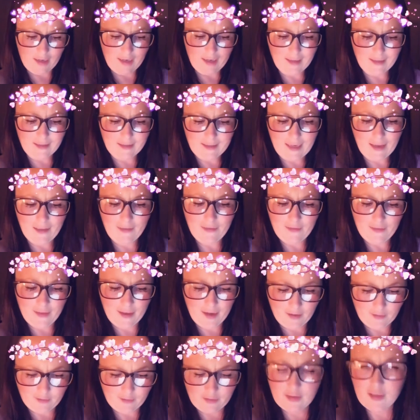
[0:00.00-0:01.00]
in
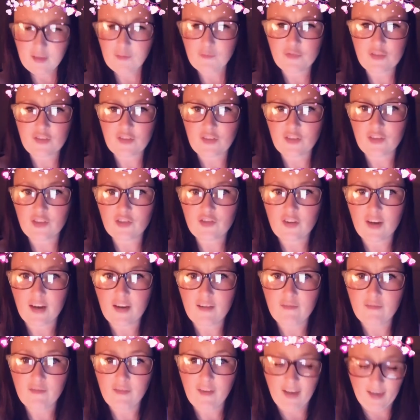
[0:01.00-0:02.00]
10,000. I'm just going to try
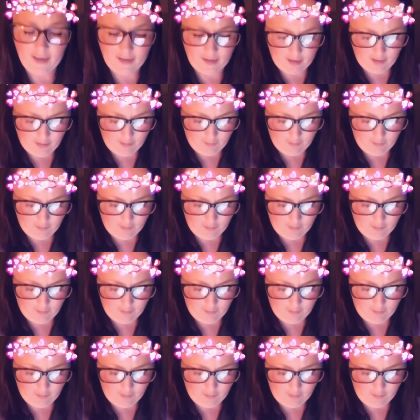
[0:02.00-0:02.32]
and find it